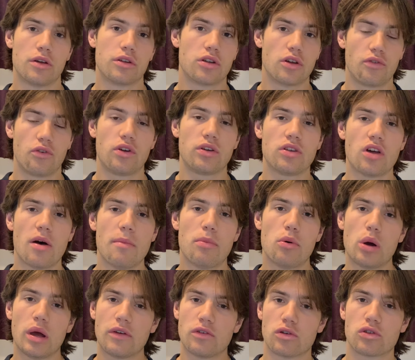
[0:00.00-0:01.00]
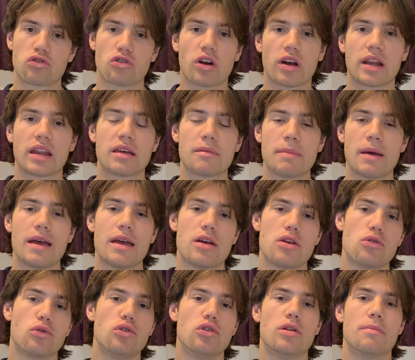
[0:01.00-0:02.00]
So for example, if you're struggling a bit,
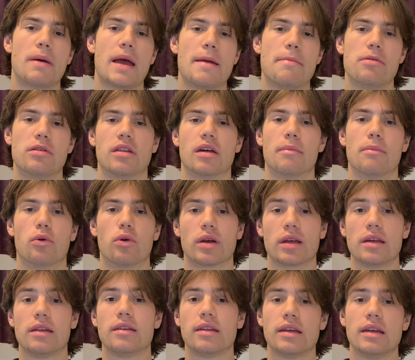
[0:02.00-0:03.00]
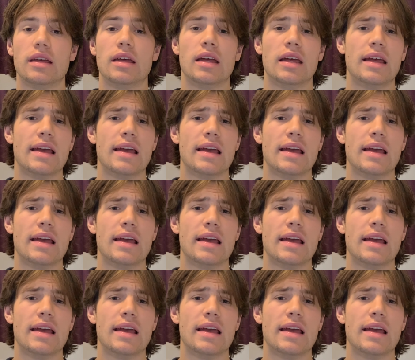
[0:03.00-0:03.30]
you'll do the papers that are more easy,